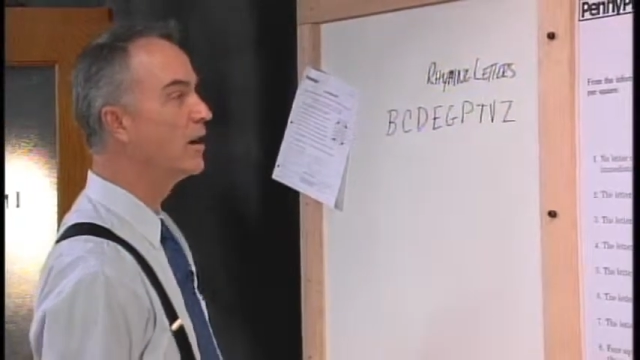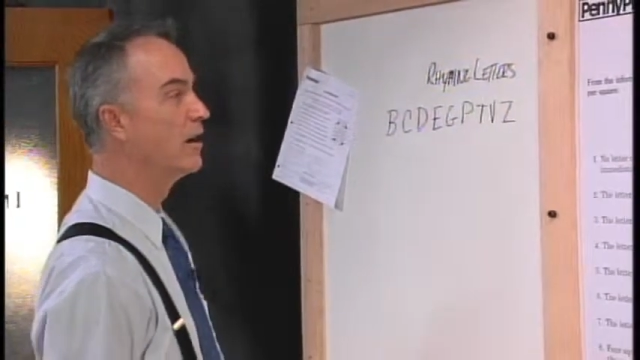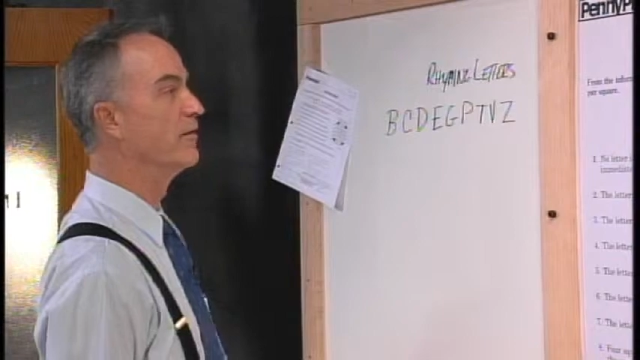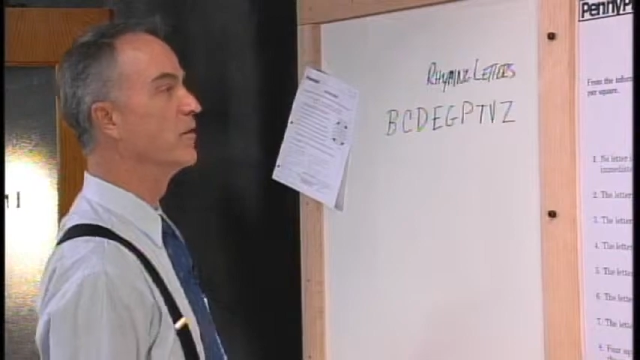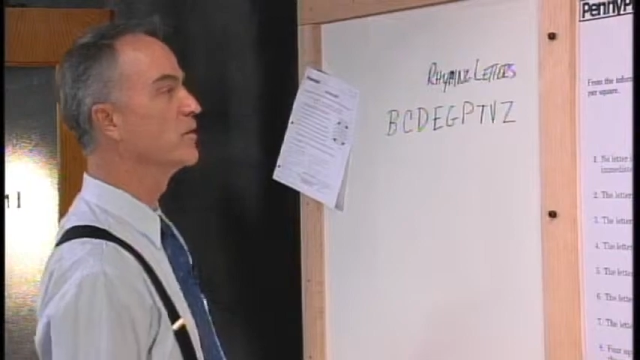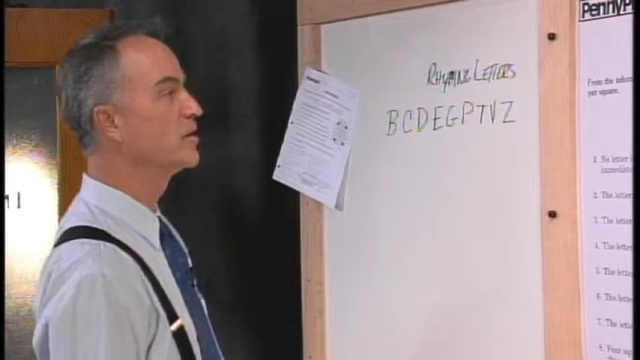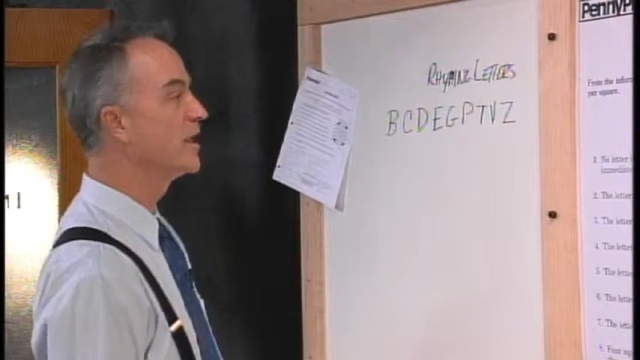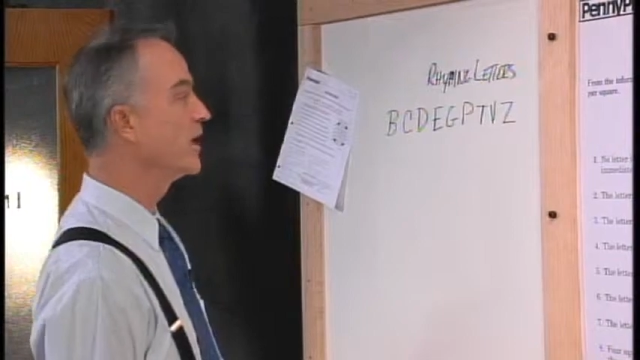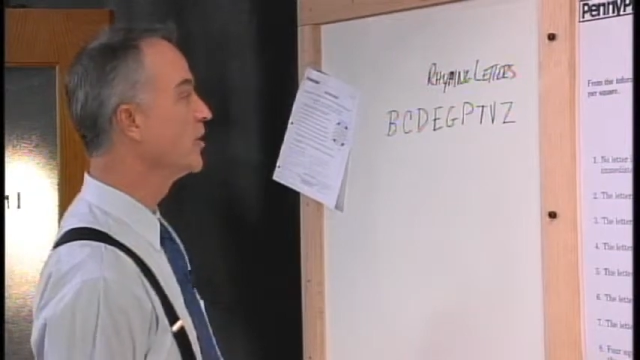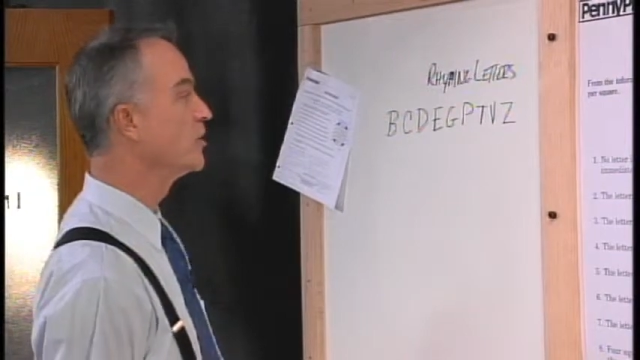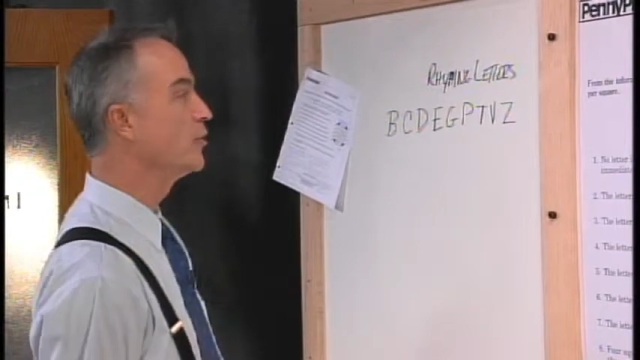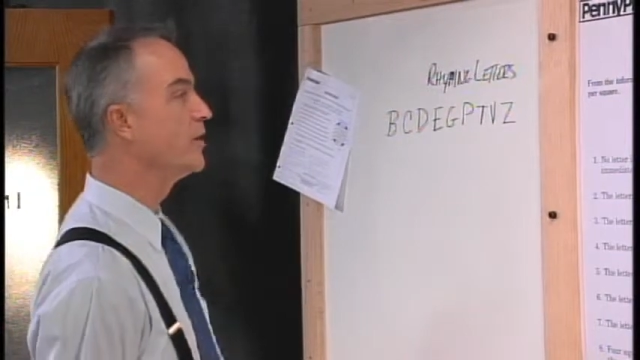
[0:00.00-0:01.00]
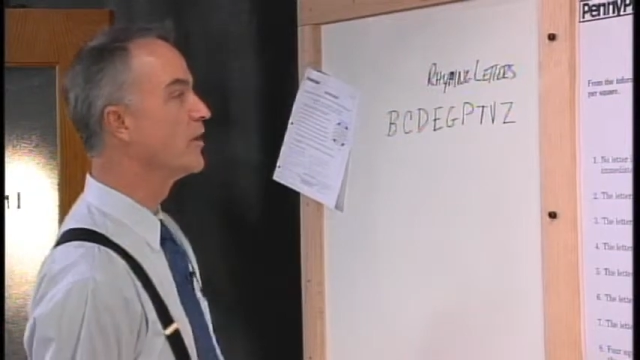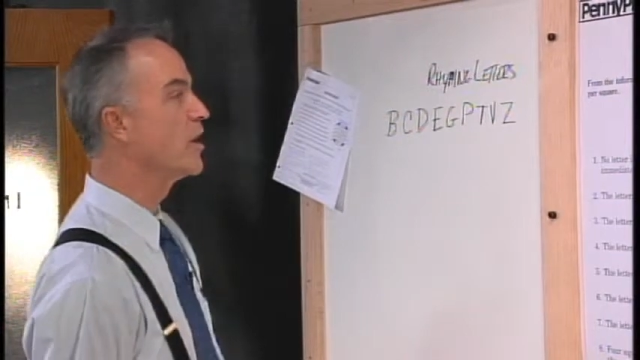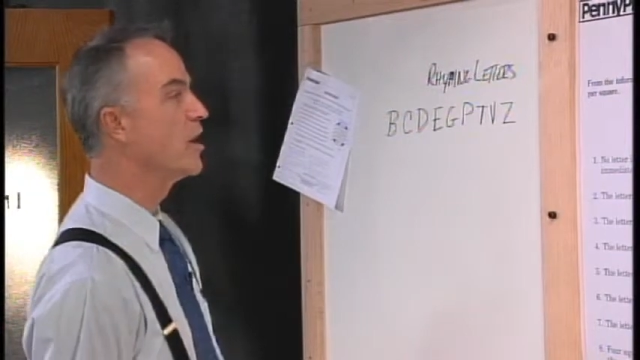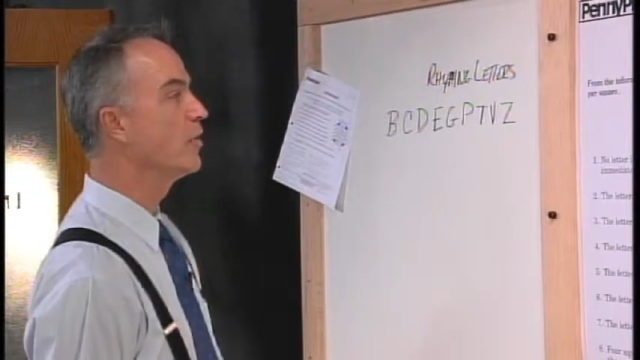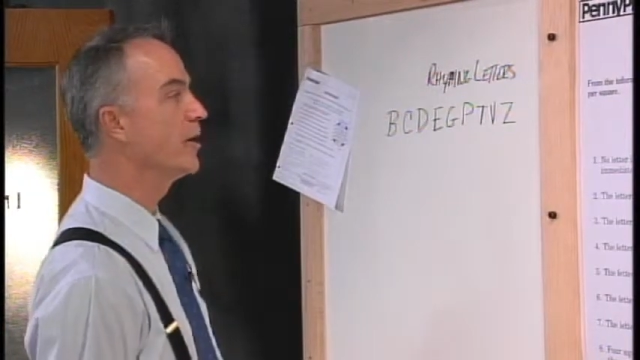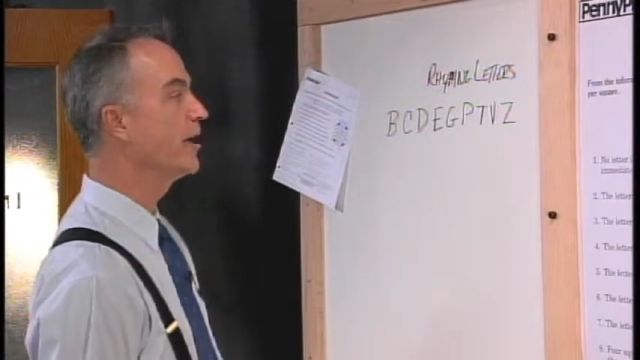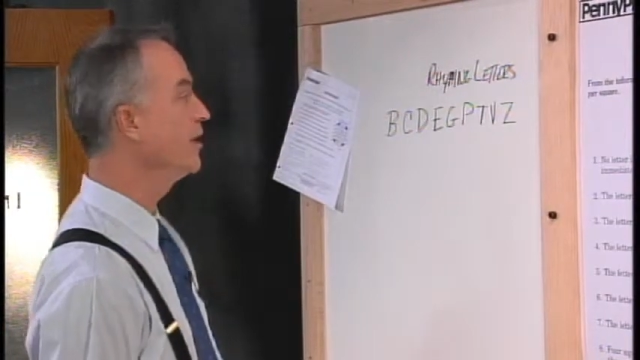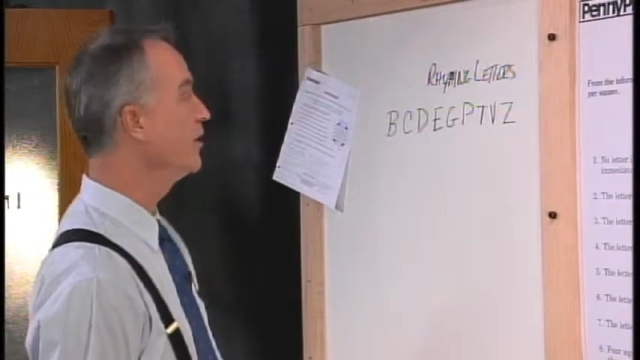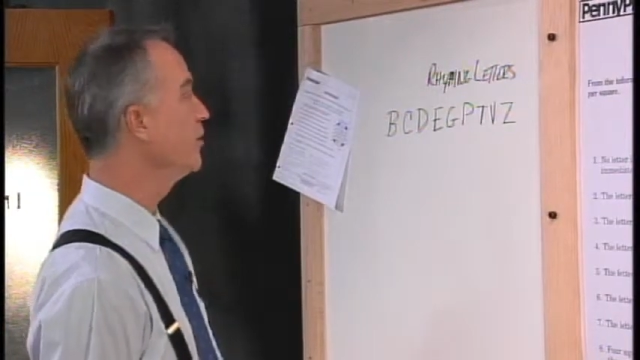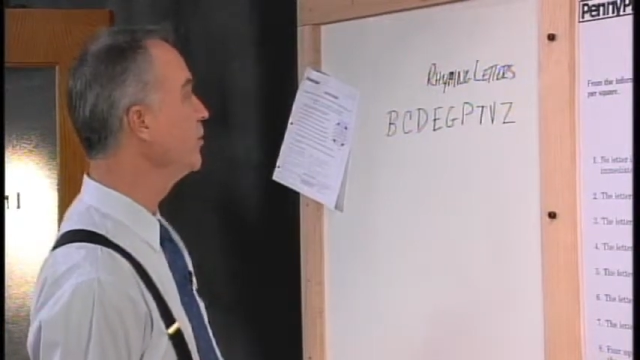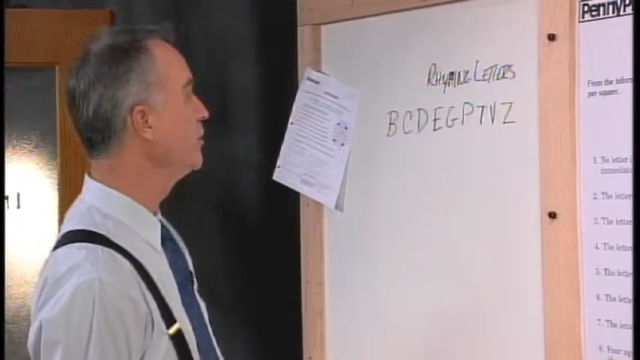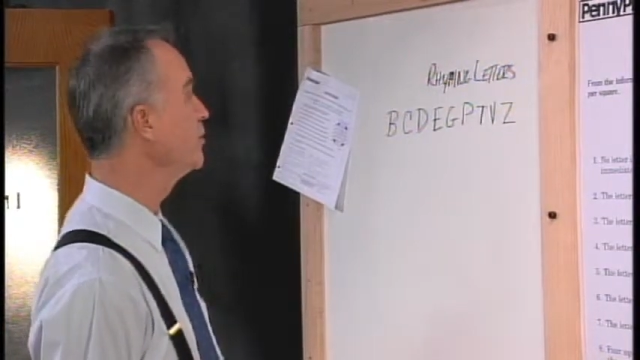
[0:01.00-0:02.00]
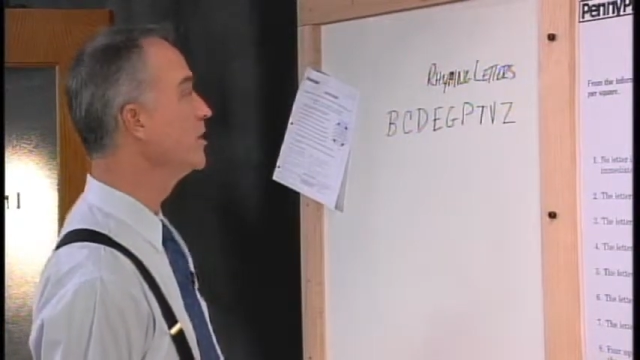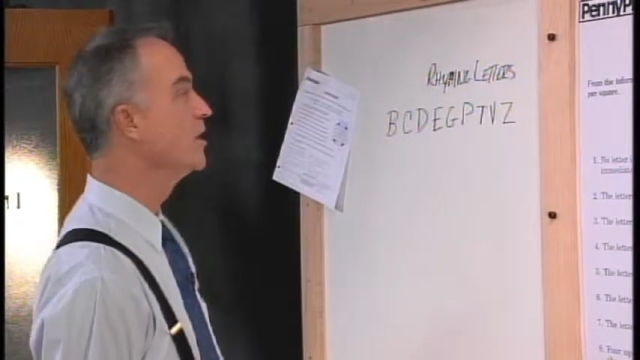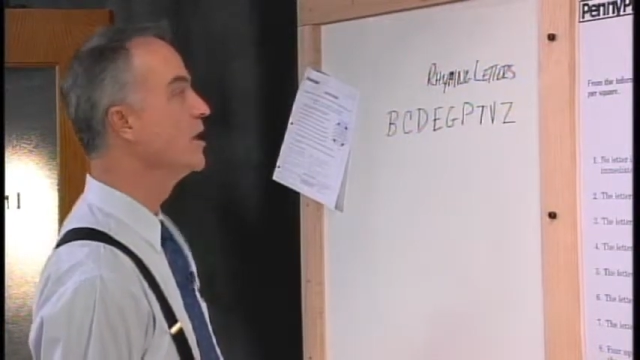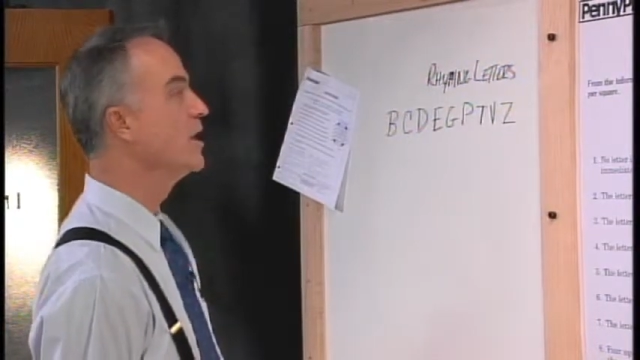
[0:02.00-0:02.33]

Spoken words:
of those letters, we've already used